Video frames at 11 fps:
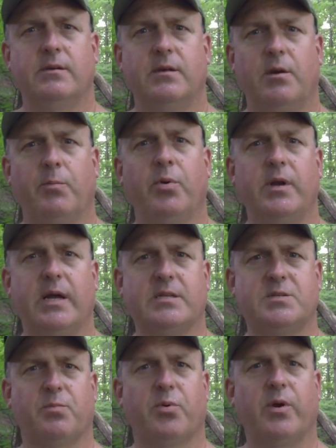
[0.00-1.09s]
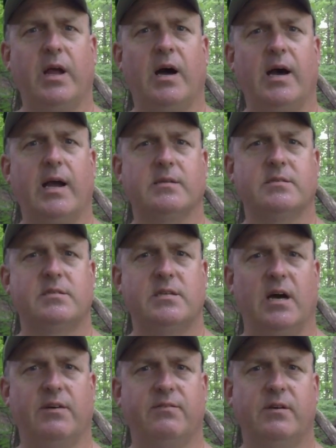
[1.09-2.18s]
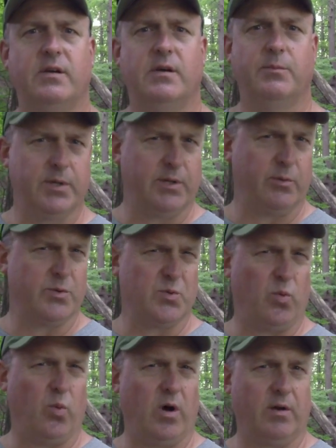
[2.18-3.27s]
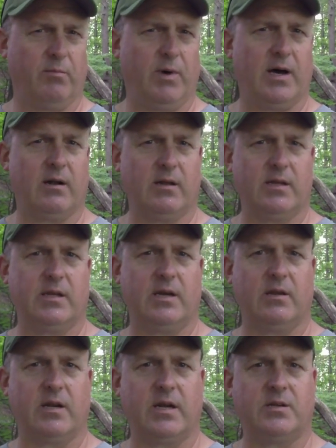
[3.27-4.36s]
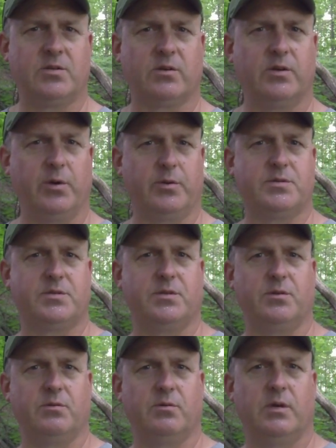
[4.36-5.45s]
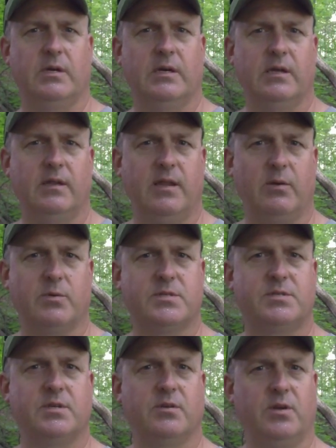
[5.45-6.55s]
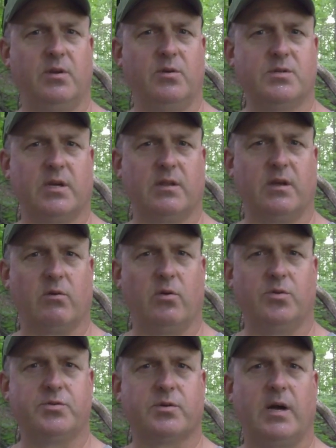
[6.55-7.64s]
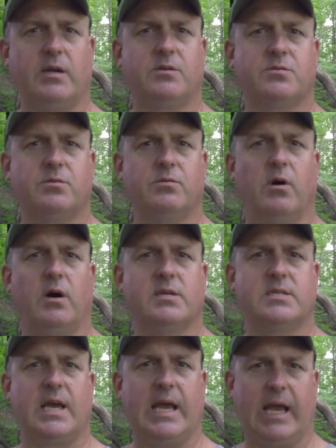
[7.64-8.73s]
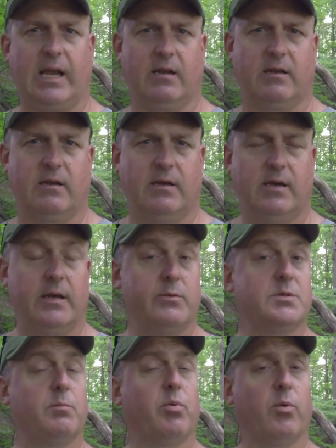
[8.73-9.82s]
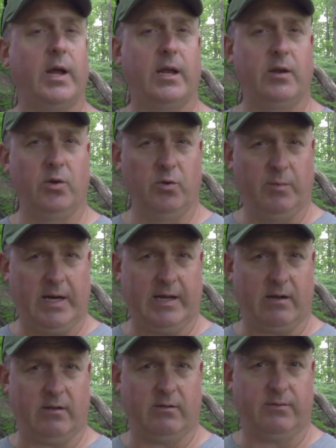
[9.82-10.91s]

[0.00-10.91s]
they're putting out some pretty high-end stuff. But there was one model in there that I took notice to that was still using their old tried and true AUS 8. It was a brand new model.